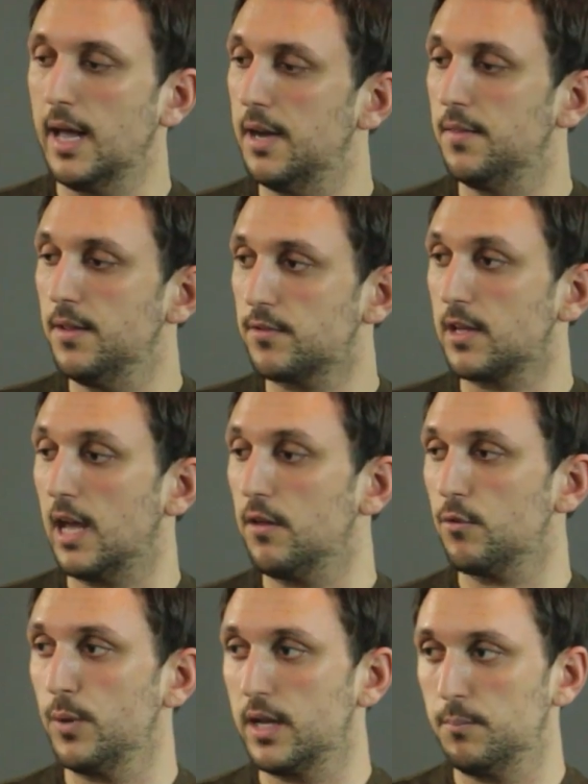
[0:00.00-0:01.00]
And in this
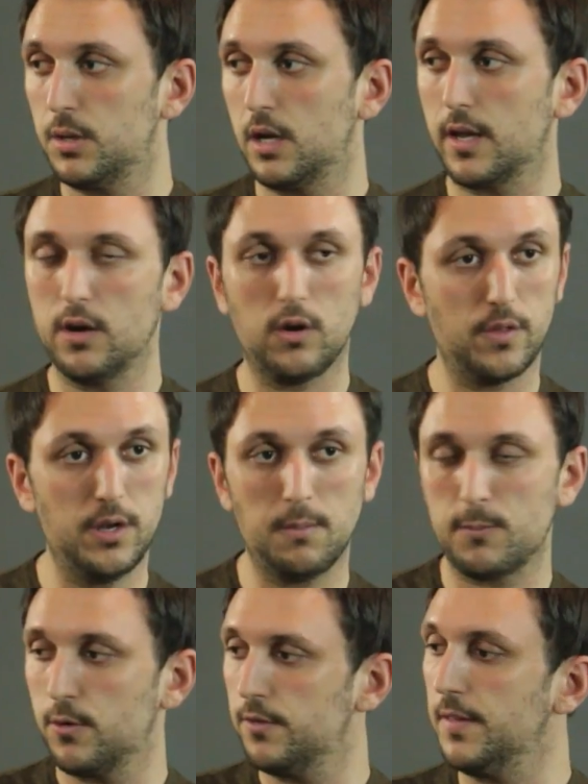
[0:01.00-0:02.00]
case, we can plug in all the
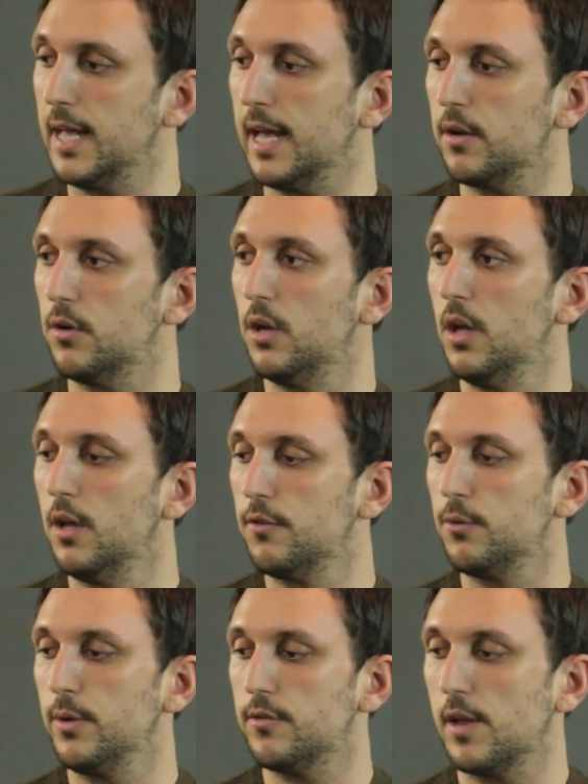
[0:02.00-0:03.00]
numbers and the angle.
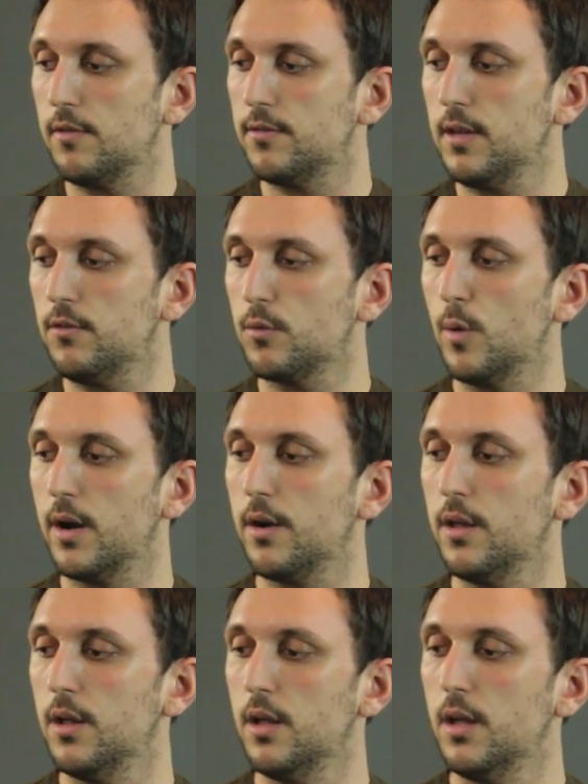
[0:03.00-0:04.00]
So we say C squared
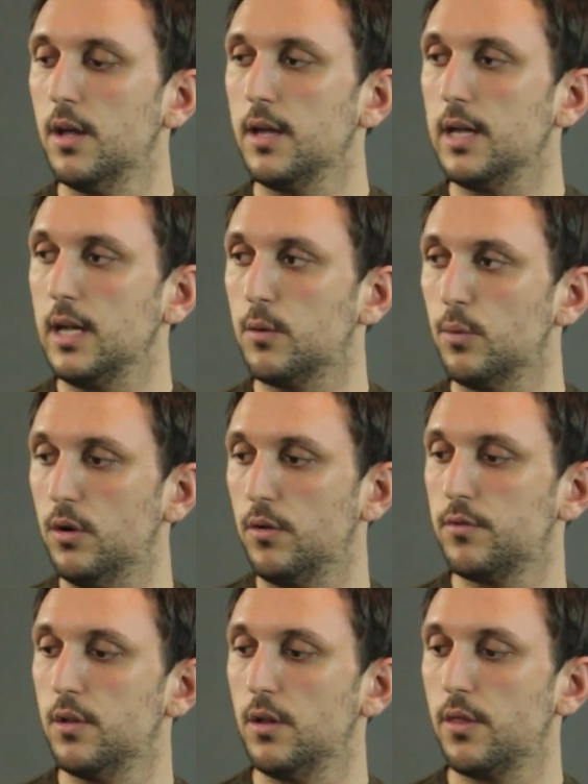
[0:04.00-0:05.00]

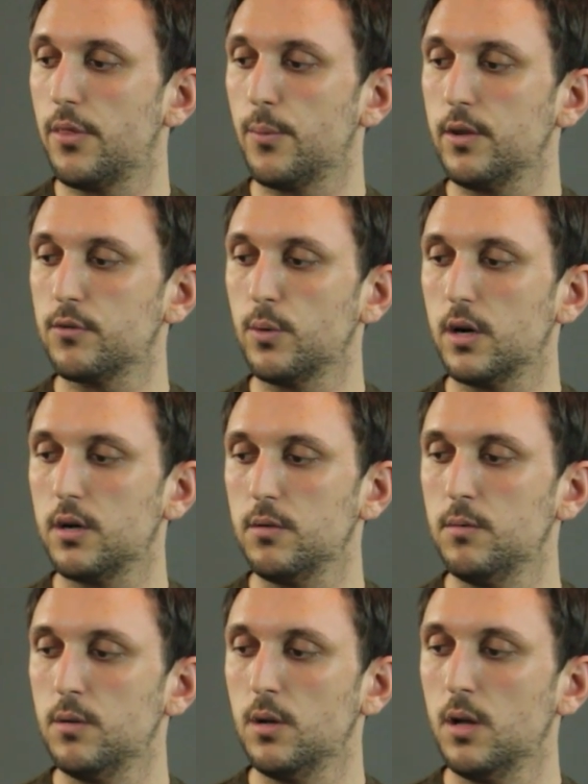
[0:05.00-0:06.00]
equals three squared
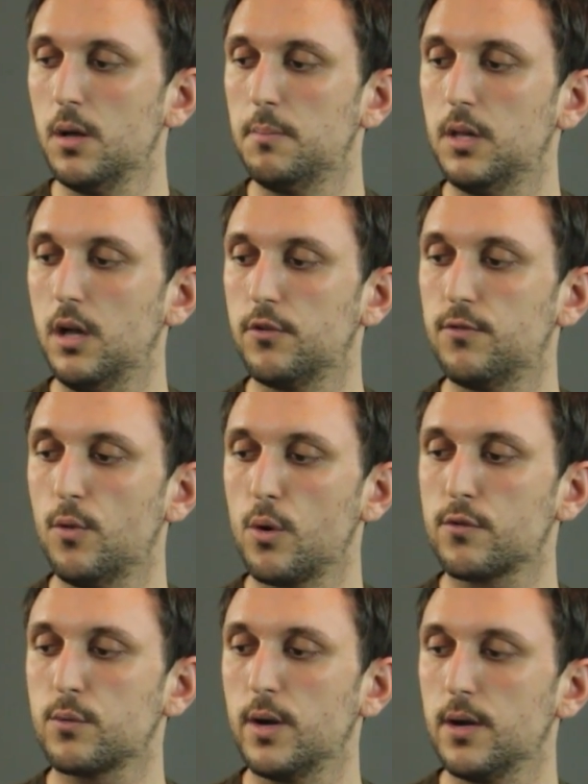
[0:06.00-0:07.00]
plus four
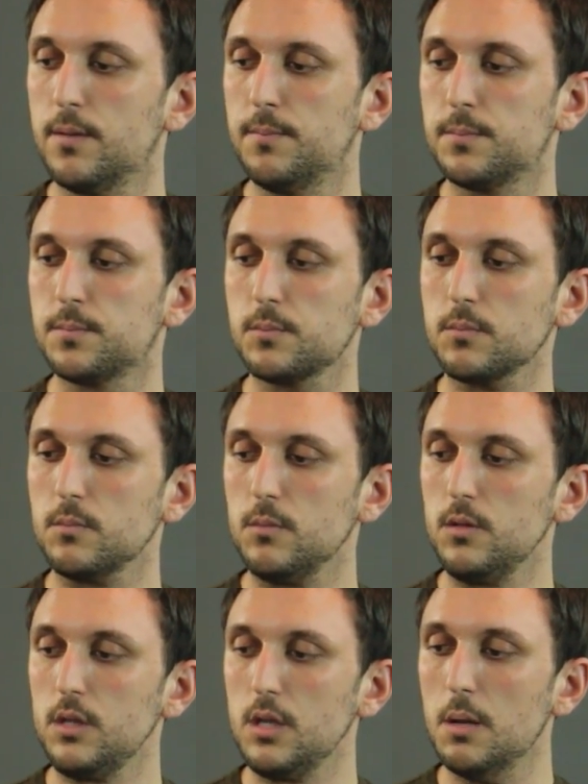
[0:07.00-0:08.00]
squared
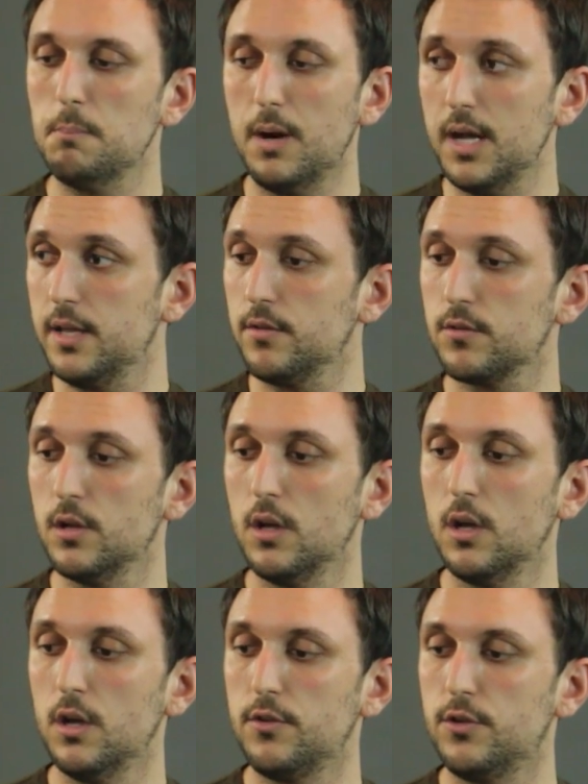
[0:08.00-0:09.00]
minus
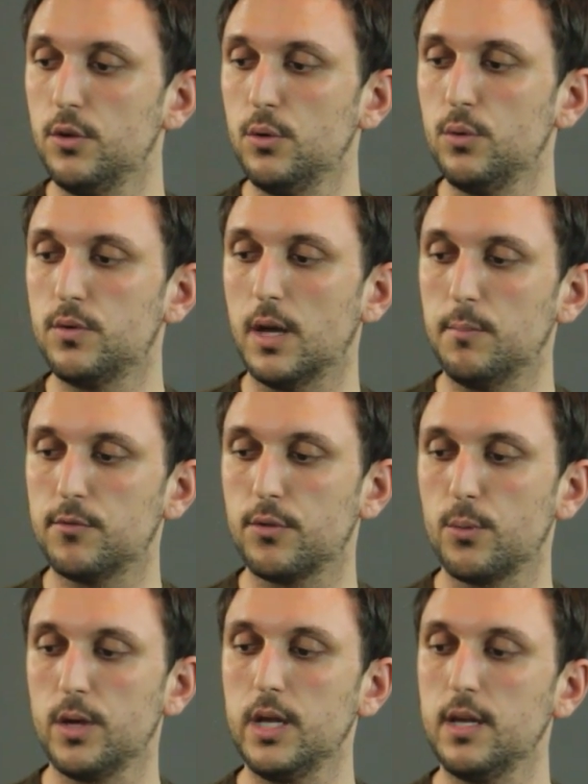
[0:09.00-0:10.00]
two times
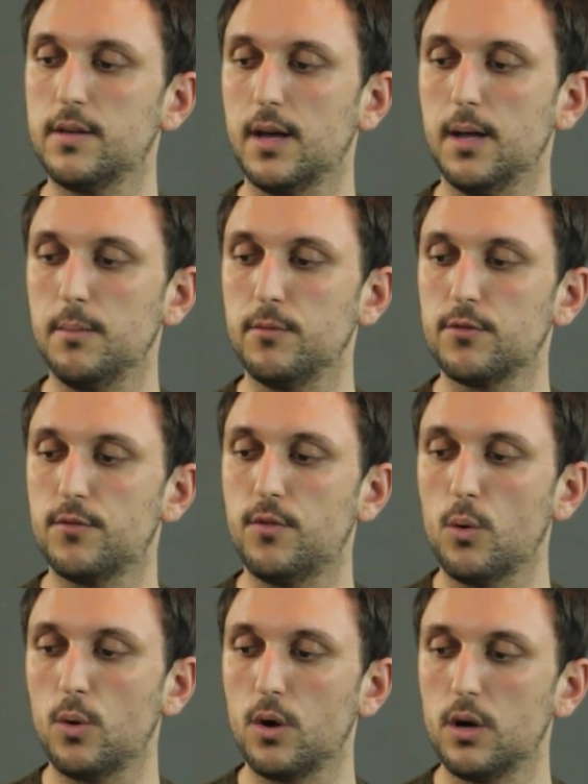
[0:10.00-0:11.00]
three times
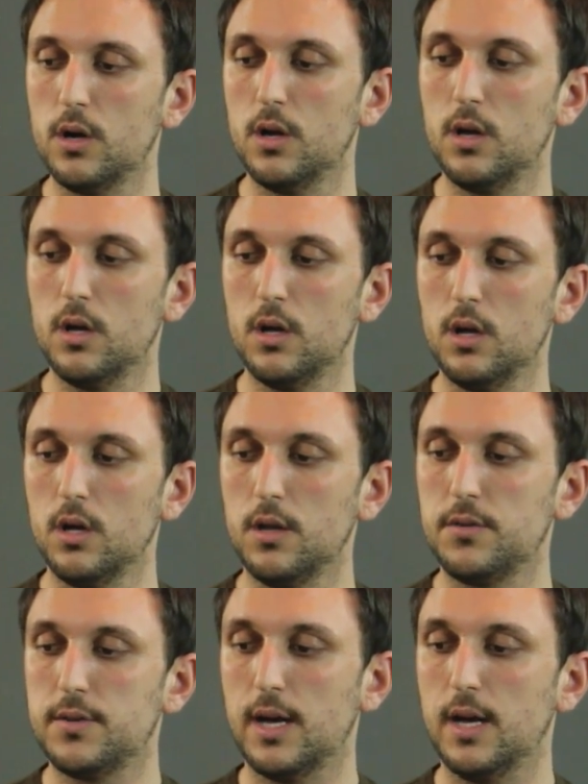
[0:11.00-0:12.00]
four
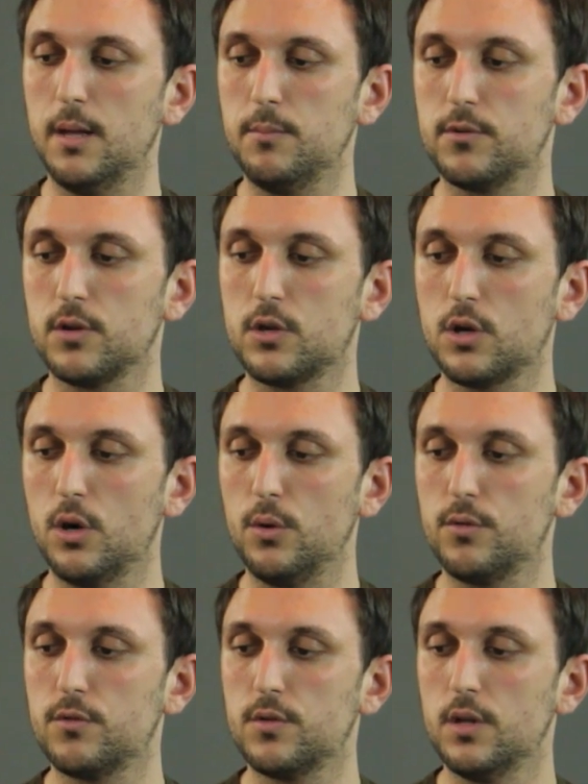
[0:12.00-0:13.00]
times
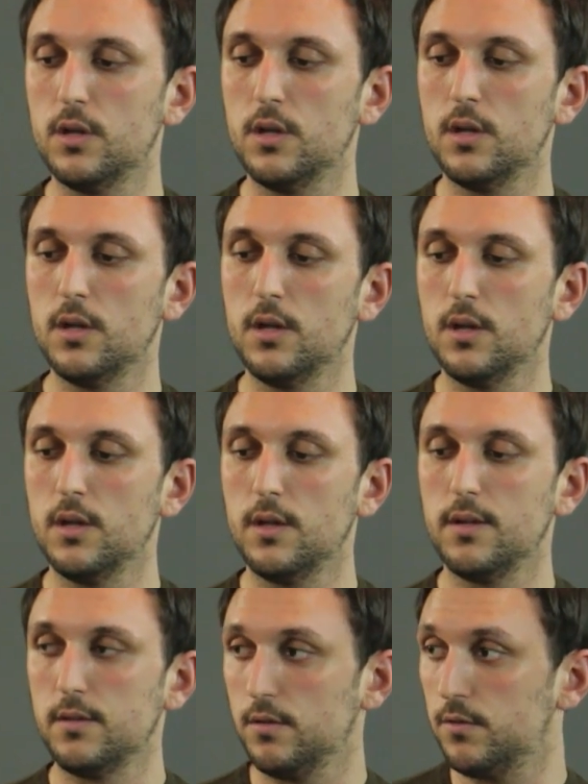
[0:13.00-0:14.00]
cos
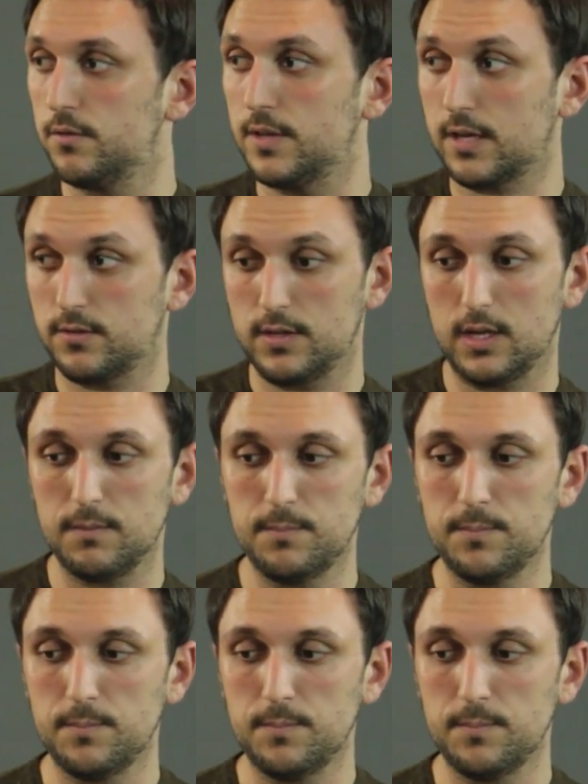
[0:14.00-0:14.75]
sixty,